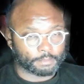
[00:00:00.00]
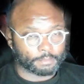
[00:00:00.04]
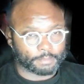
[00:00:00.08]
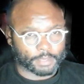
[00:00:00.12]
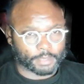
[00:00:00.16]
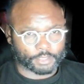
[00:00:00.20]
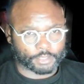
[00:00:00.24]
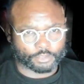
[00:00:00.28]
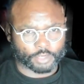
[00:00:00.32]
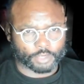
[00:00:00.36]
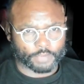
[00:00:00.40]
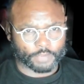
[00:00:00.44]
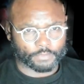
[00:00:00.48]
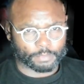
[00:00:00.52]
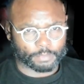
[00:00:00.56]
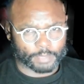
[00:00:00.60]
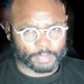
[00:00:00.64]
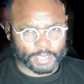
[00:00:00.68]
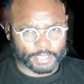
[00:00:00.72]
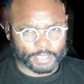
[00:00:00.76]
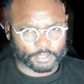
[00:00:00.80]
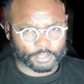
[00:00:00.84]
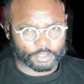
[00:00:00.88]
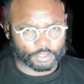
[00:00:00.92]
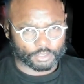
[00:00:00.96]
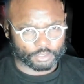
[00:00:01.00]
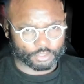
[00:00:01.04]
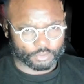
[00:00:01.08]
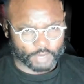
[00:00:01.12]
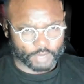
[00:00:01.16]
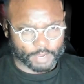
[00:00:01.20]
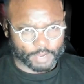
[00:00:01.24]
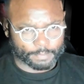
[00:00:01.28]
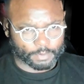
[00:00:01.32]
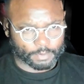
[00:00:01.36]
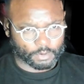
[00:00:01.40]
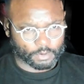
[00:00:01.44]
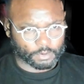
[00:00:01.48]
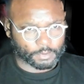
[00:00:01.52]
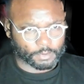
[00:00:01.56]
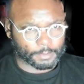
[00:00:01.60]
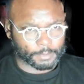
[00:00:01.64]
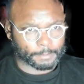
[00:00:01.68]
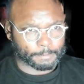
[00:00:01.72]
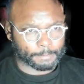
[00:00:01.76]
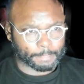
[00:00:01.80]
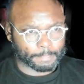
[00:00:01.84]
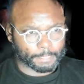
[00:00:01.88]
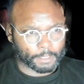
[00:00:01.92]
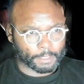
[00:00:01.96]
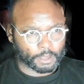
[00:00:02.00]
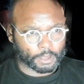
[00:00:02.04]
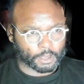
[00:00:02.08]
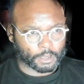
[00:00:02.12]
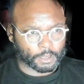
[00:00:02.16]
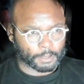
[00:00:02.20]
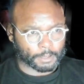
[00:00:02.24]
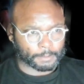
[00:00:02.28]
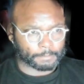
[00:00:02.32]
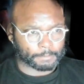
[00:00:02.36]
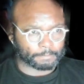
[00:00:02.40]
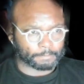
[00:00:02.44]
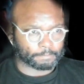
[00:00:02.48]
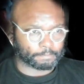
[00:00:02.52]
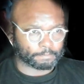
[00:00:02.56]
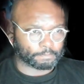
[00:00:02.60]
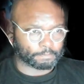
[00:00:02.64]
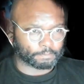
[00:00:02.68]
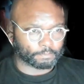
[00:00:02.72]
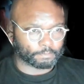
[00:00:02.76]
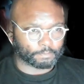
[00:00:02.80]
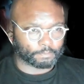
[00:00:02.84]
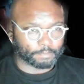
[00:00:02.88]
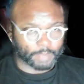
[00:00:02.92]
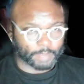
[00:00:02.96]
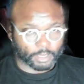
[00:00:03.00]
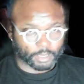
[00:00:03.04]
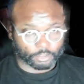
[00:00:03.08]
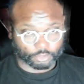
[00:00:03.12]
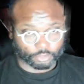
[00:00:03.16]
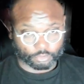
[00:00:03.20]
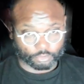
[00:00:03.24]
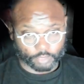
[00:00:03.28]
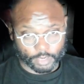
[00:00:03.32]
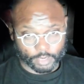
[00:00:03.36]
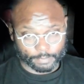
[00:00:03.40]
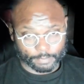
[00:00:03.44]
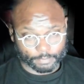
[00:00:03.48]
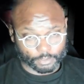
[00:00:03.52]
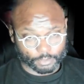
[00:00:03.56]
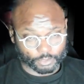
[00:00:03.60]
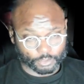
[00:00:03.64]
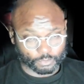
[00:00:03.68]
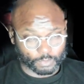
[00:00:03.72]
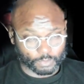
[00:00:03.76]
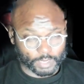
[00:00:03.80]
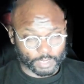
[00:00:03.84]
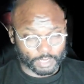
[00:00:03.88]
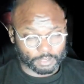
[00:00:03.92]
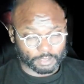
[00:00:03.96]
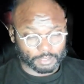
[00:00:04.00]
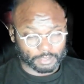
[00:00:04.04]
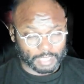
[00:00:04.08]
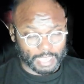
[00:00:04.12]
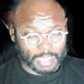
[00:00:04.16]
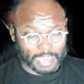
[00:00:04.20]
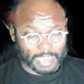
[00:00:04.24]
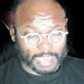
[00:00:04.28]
Make sure you have a plastic scraper, um, metal scraper as well.